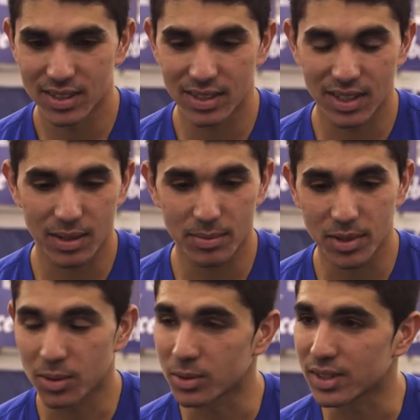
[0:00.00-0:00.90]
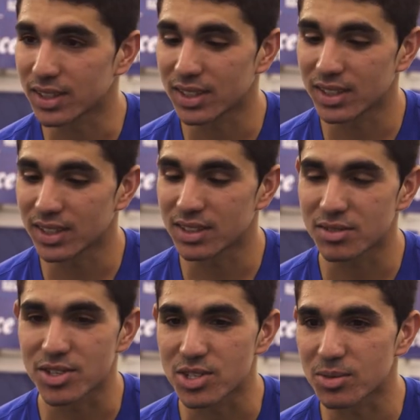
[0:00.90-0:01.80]
Then I'm the only
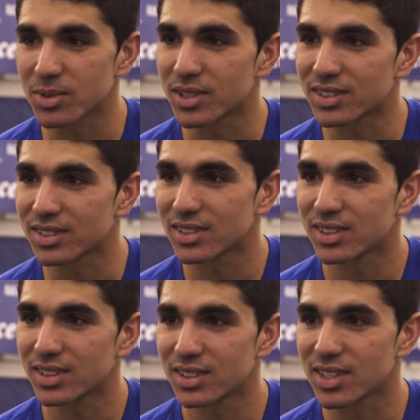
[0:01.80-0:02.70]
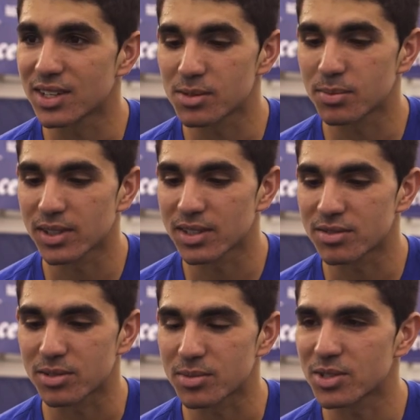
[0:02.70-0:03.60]
Division I tennis player
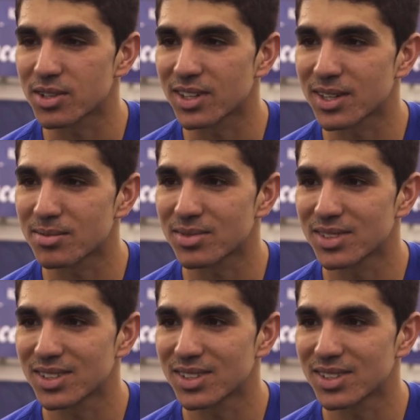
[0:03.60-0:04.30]
from Suriname.